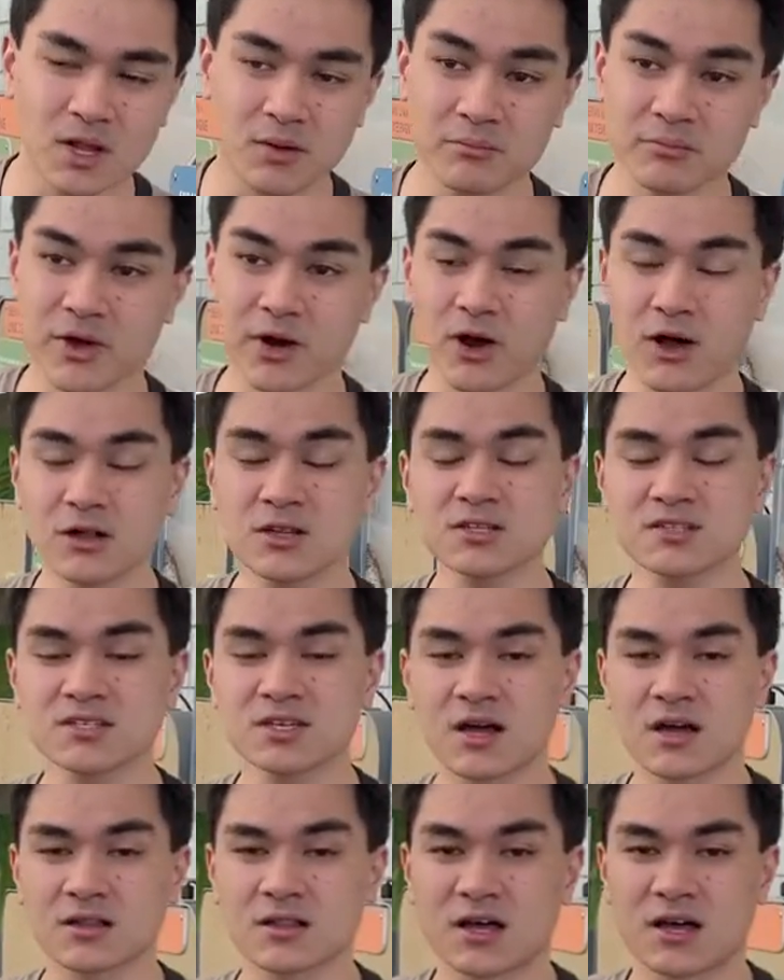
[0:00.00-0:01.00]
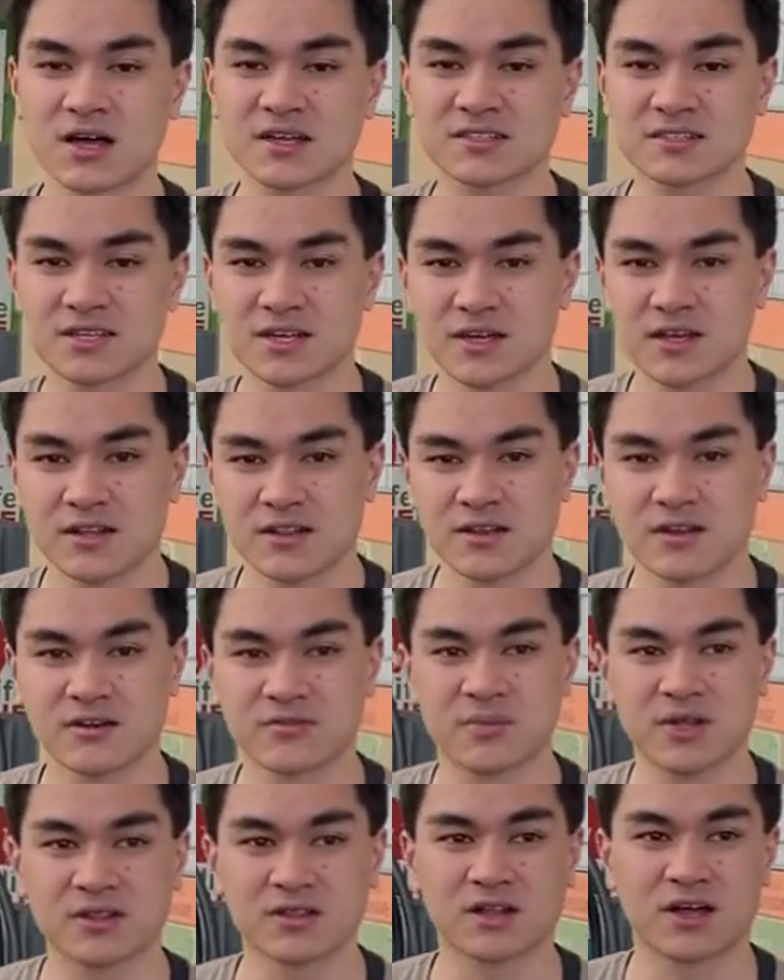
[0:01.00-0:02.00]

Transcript: But all is not lost. There have been